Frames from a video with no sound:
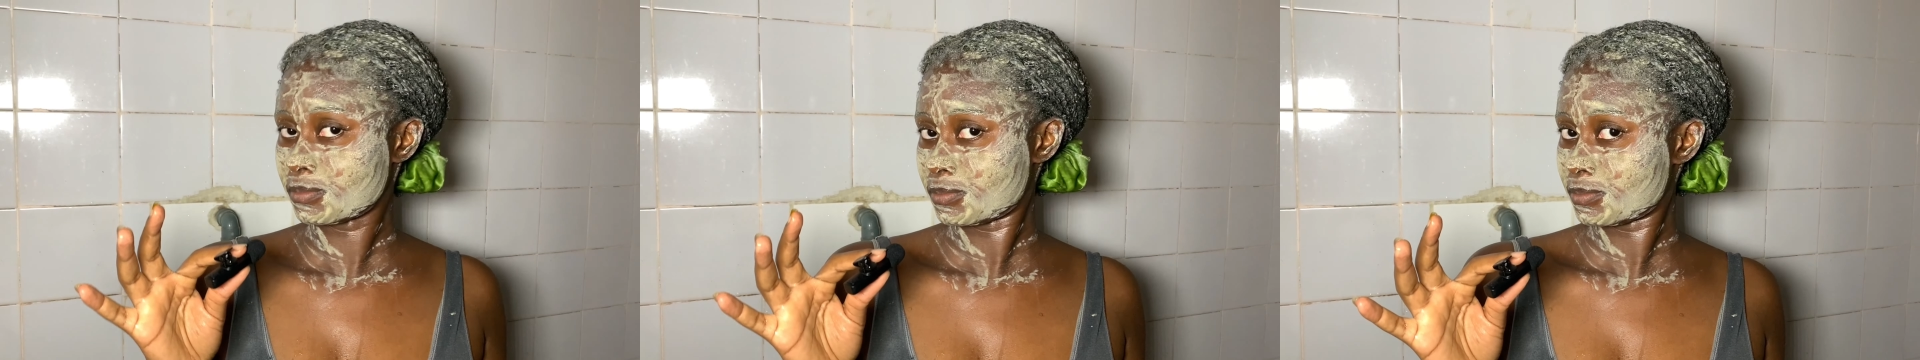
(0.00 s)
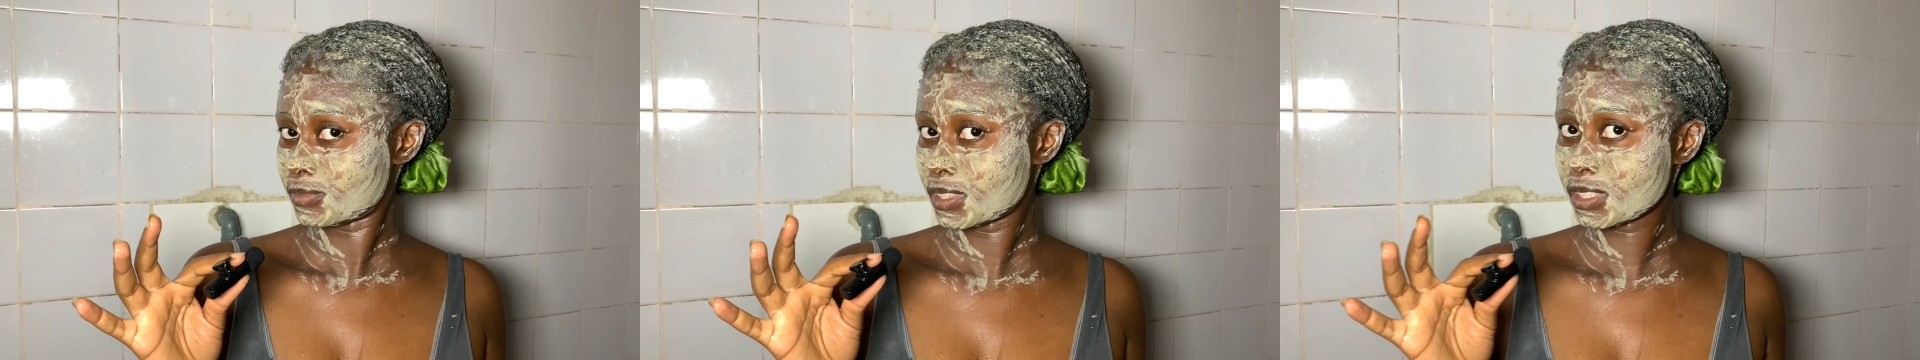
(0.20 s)

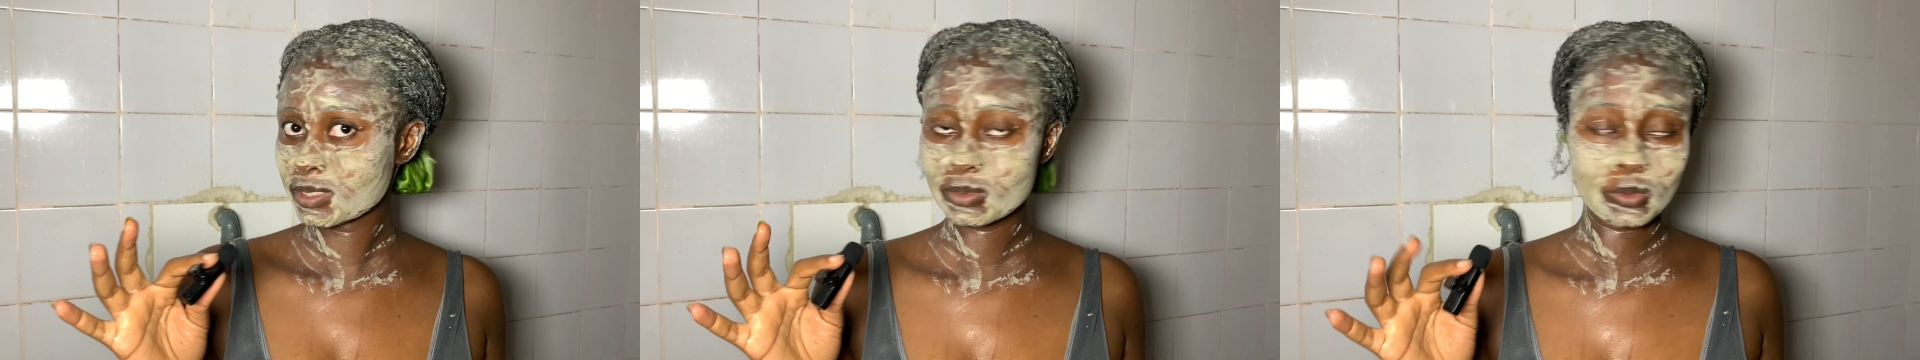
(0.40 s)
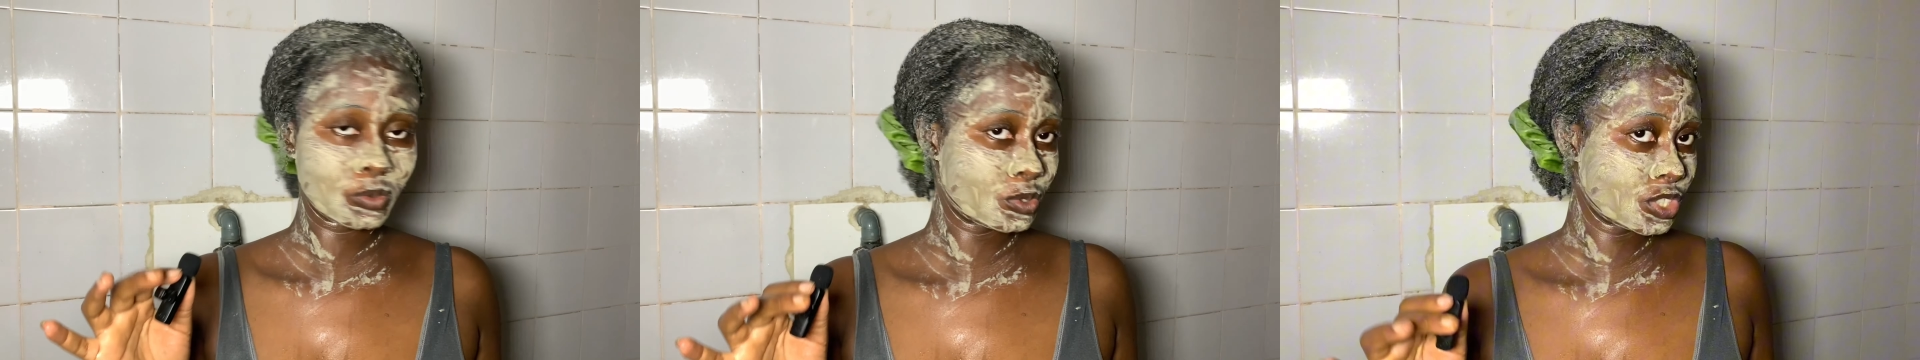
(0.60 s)
let's
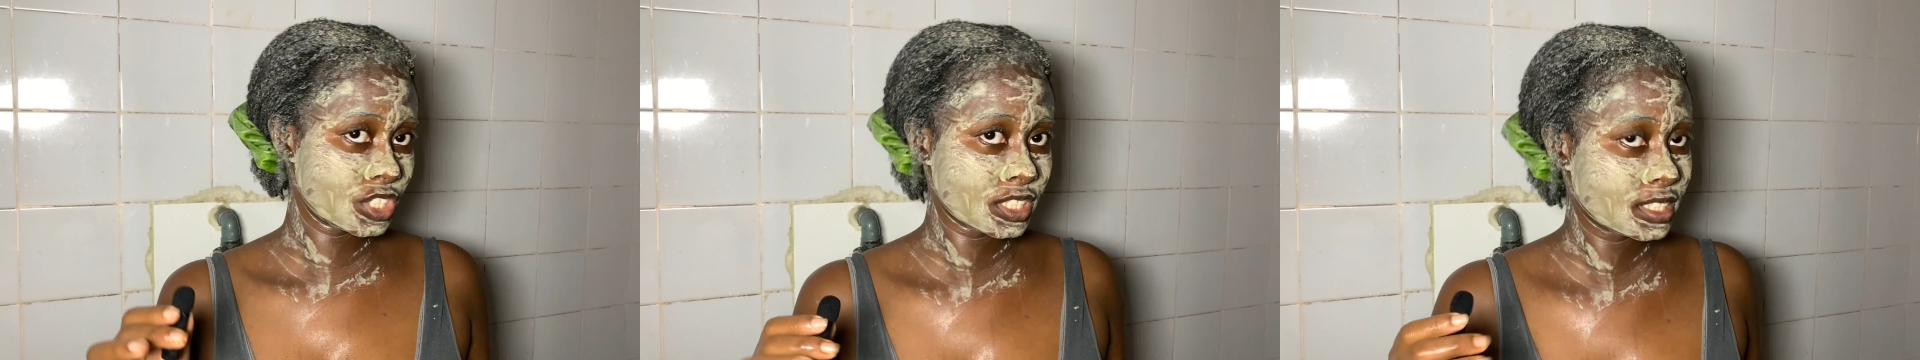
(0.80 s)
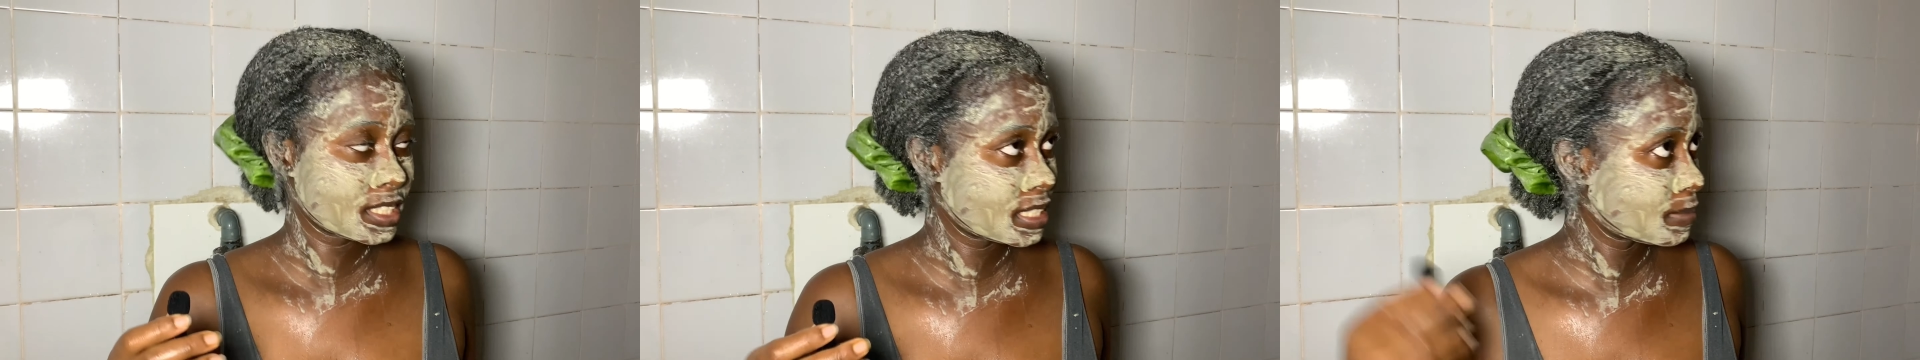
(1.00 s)
wash
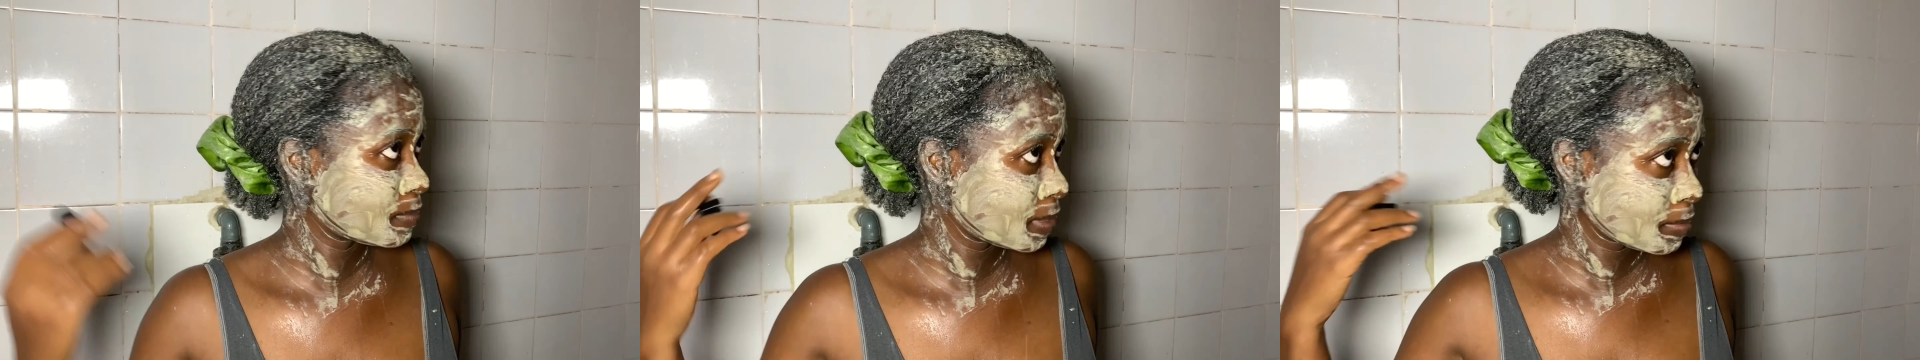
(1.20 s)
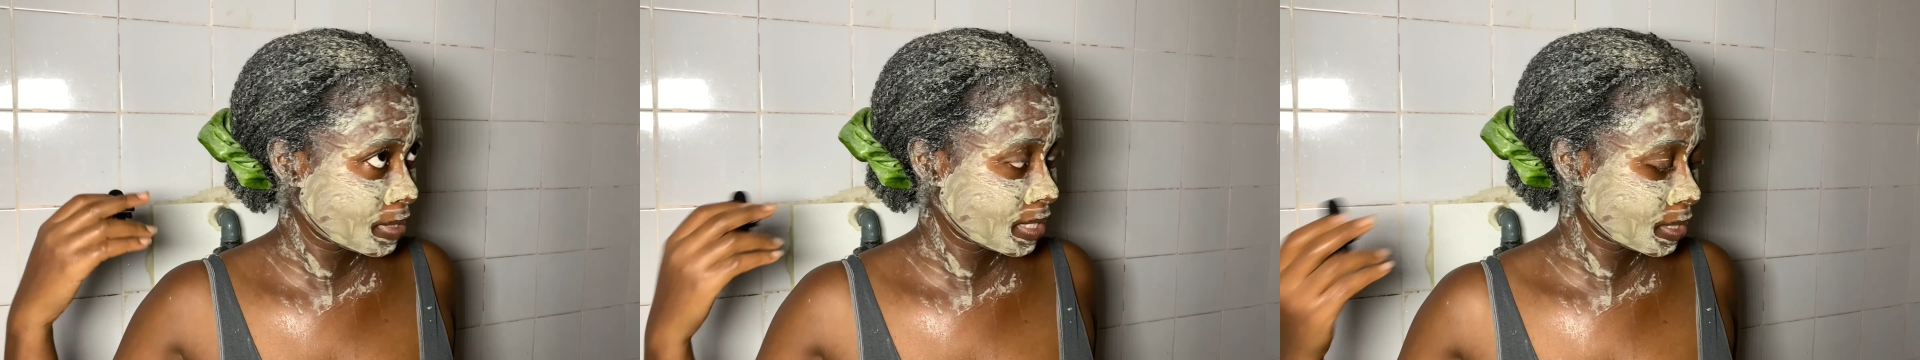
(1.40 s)
this
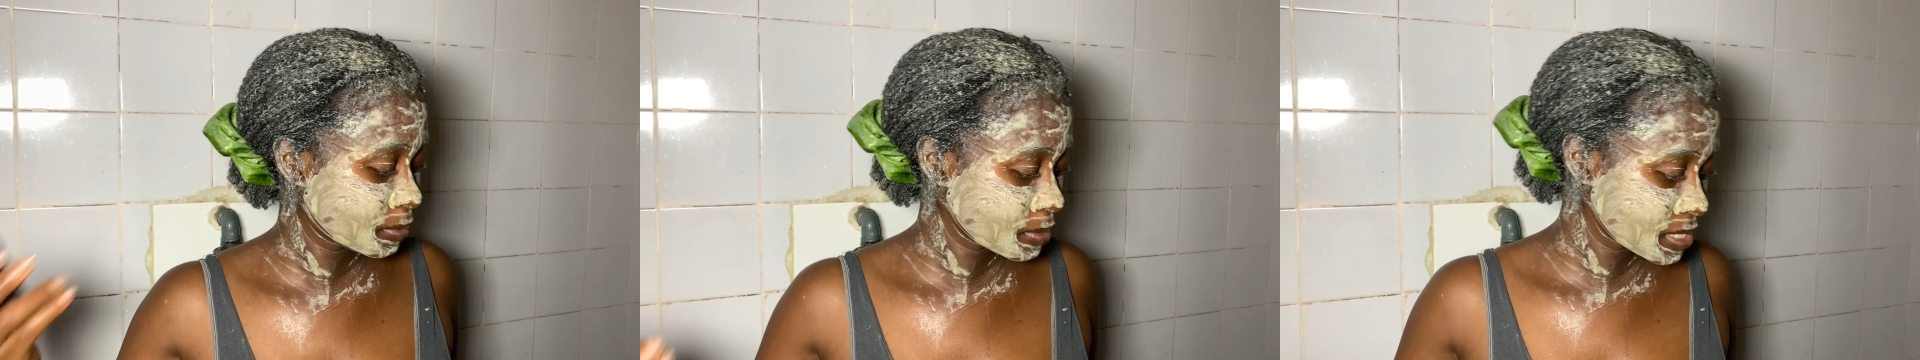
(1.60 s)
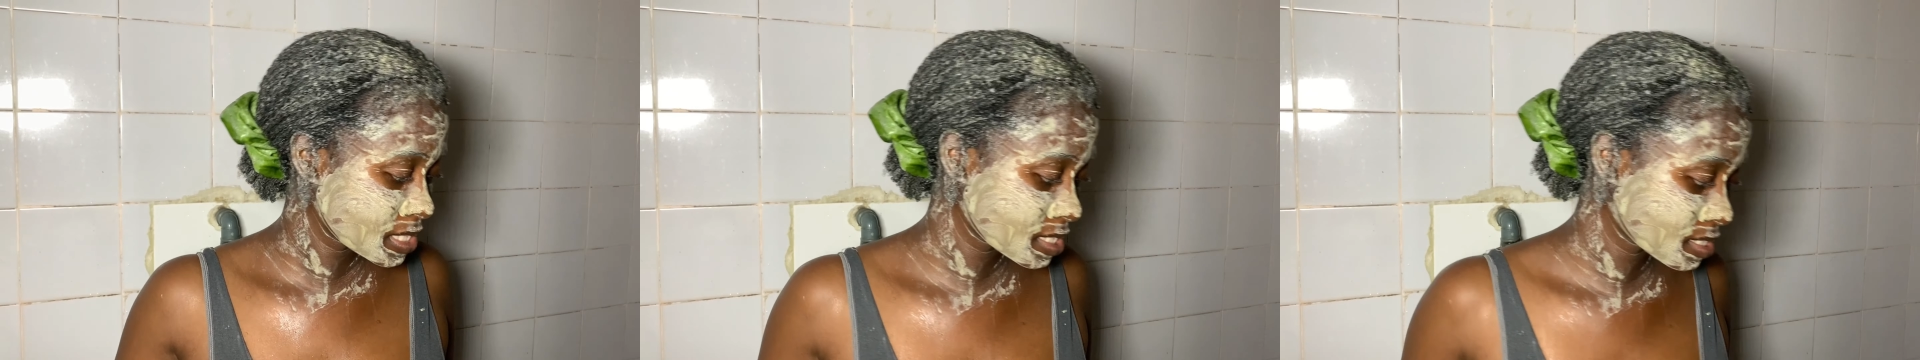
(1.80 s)
baby
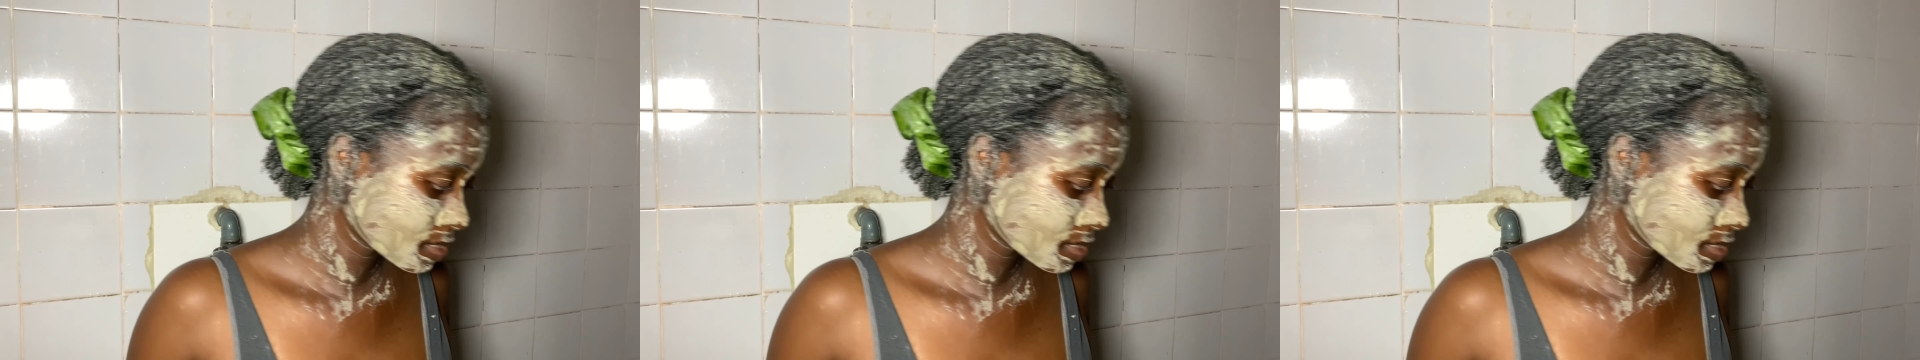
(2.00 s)
out.